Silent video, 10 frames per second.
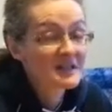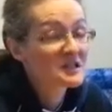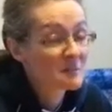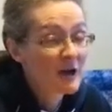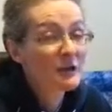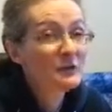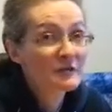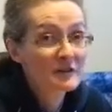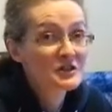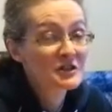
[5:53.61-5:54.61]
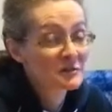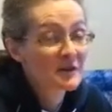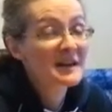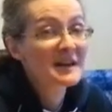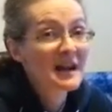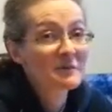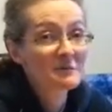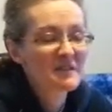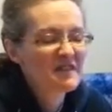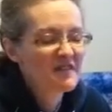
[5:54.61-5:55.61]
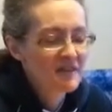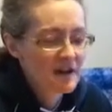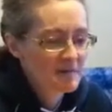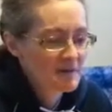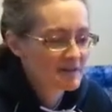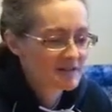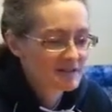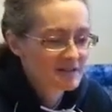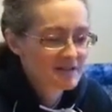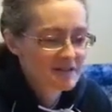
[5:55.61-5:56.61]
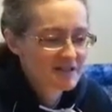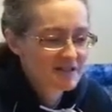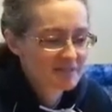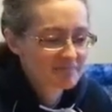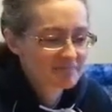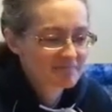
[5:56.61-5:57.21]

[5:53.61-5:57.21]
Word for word: Smell-o-vision right now would be fabulous. It's, um,